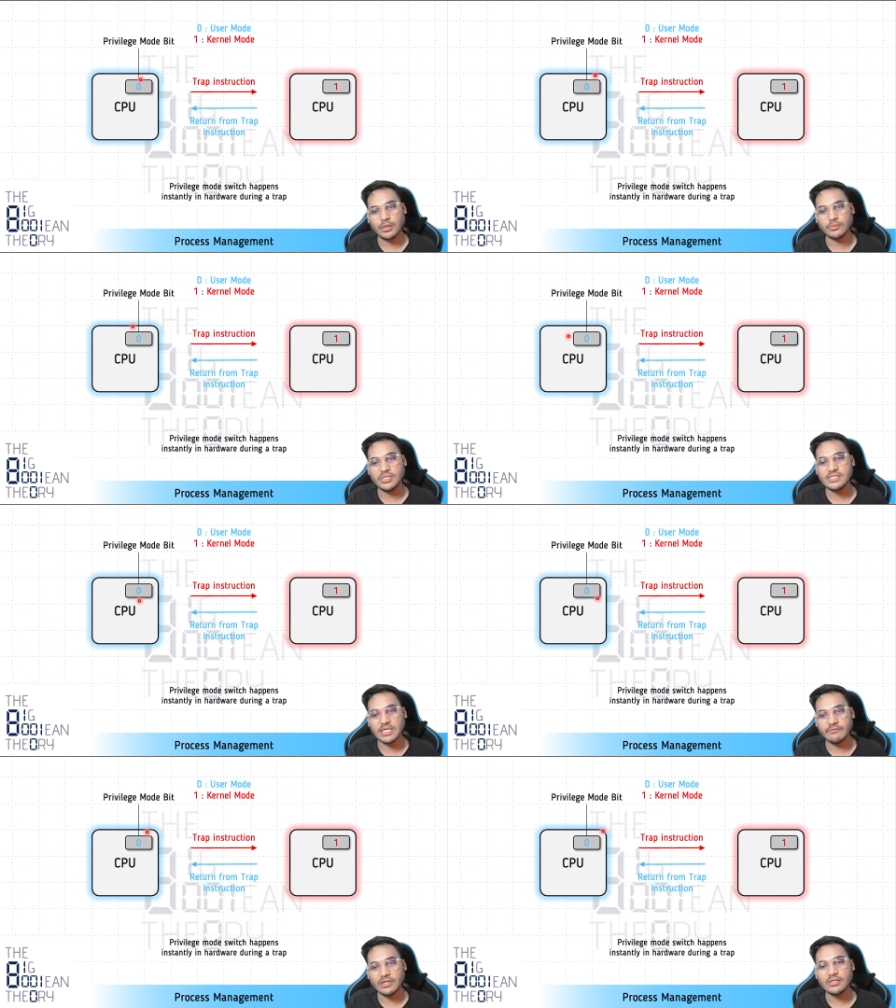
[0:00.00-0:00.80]
this
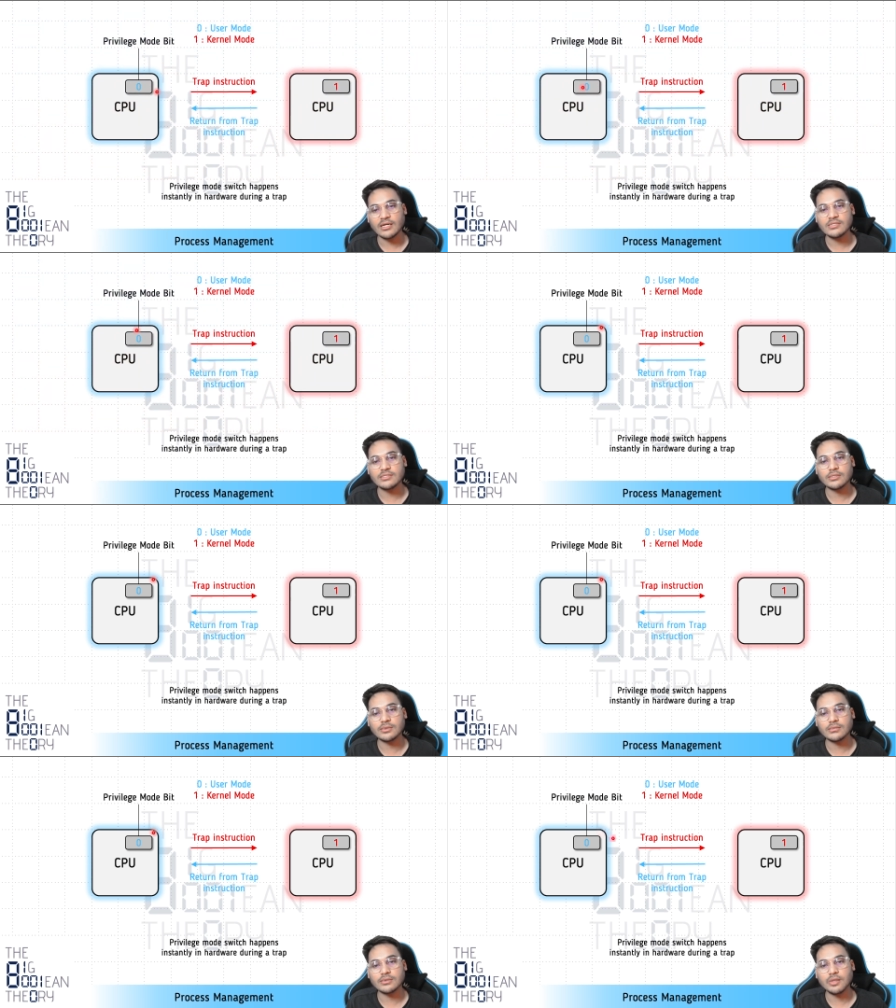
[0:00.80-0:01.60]
event, that is
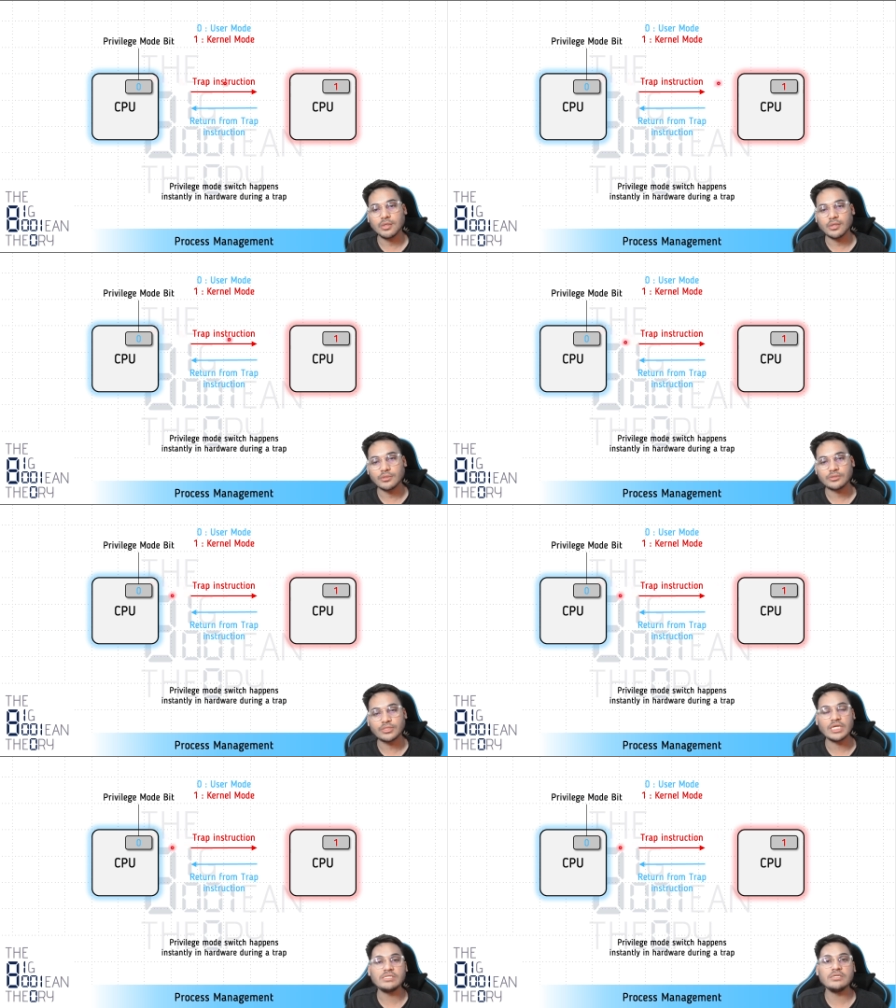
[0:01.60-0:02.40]

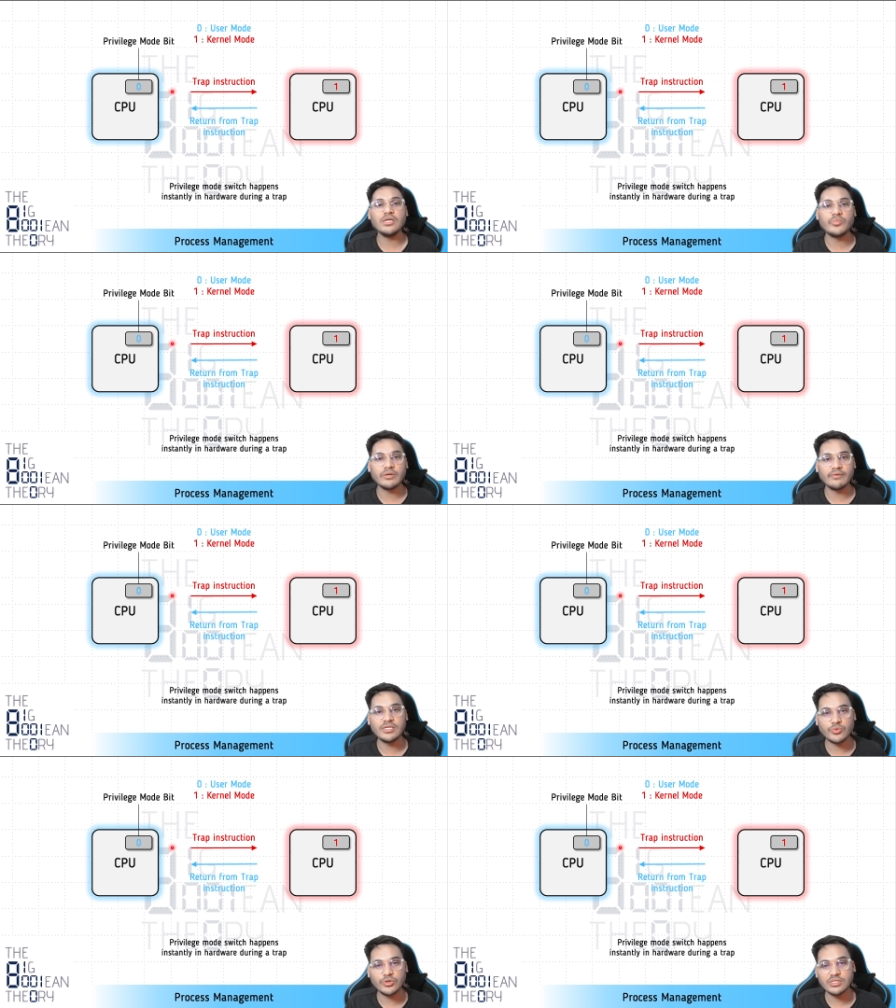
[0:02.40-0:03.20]
changing the
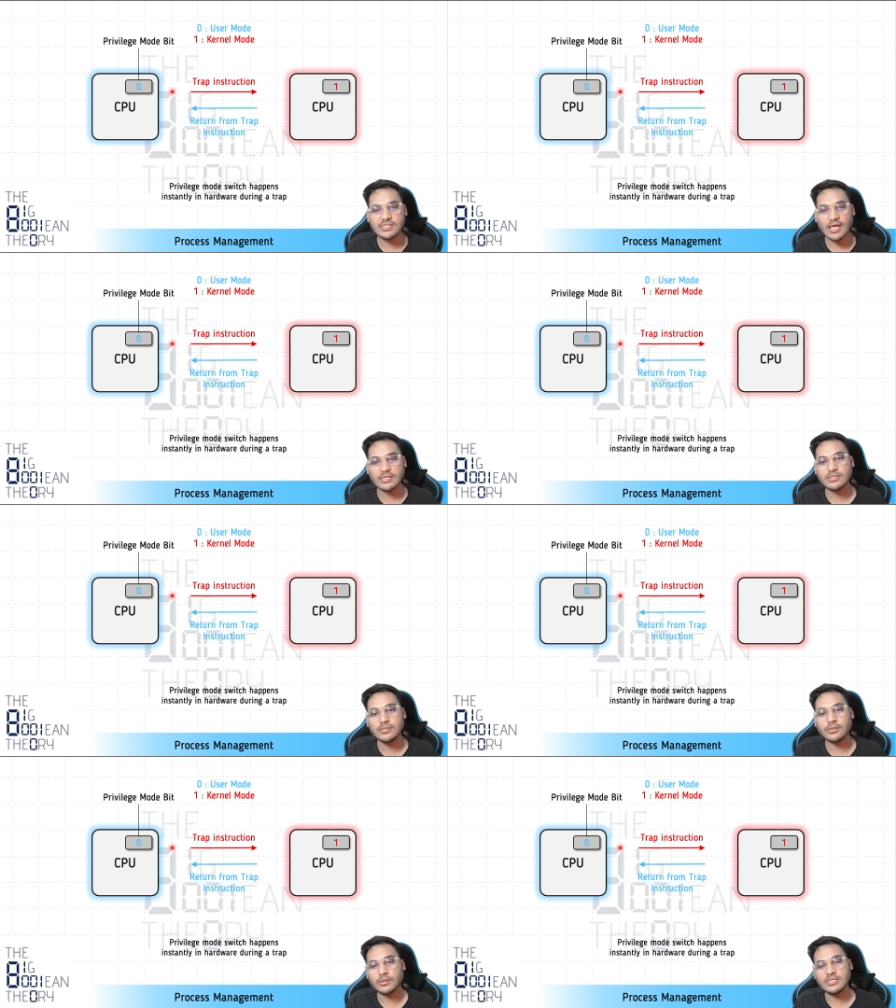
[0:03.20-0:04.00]
privilege mode. This
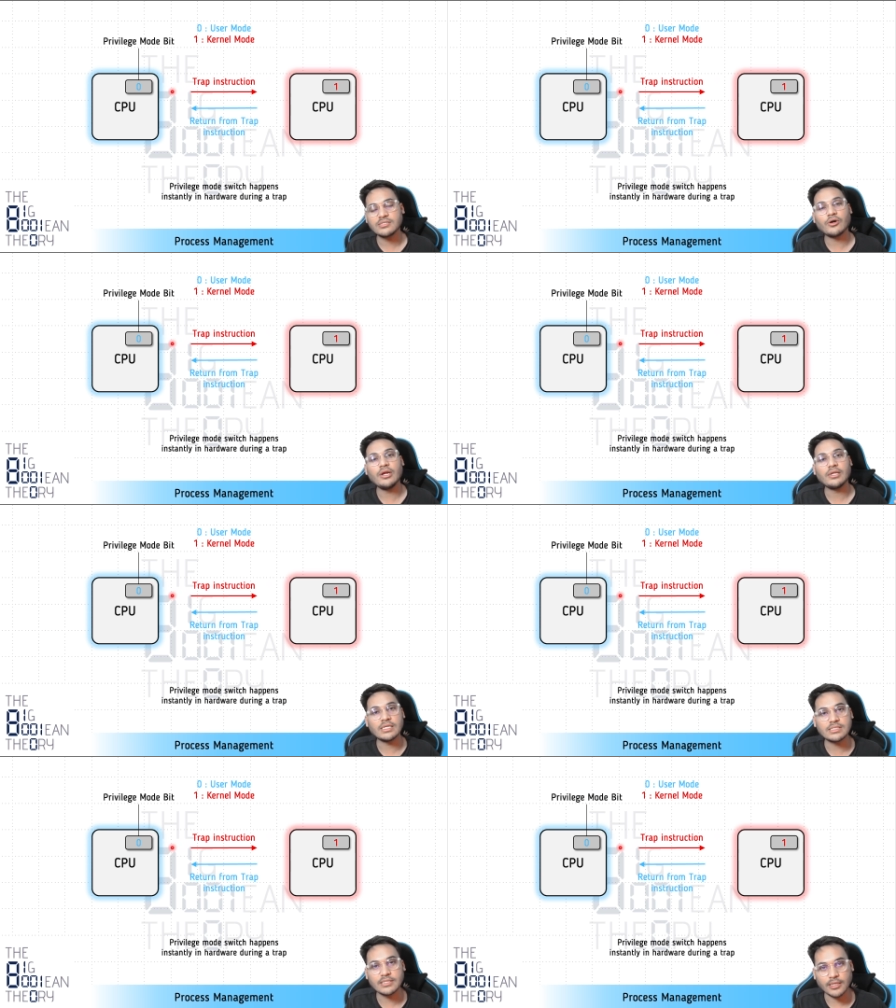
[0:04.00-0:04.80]
action is quite
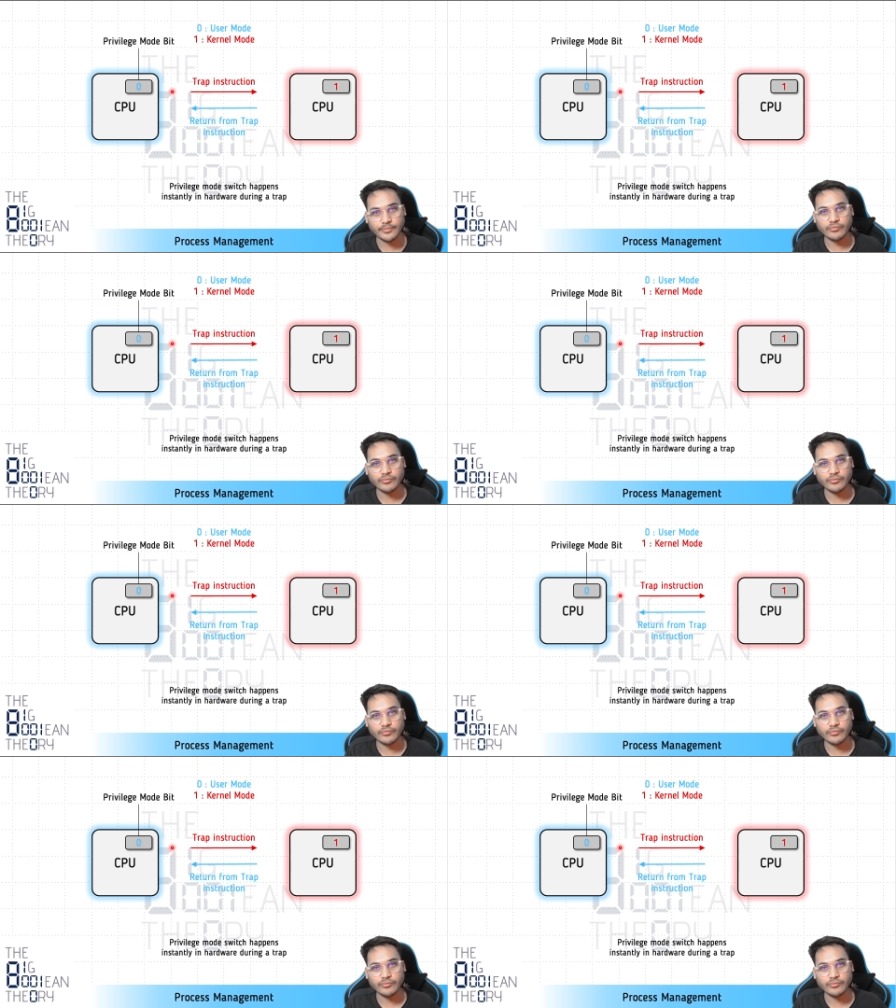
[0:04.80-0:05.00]
instant.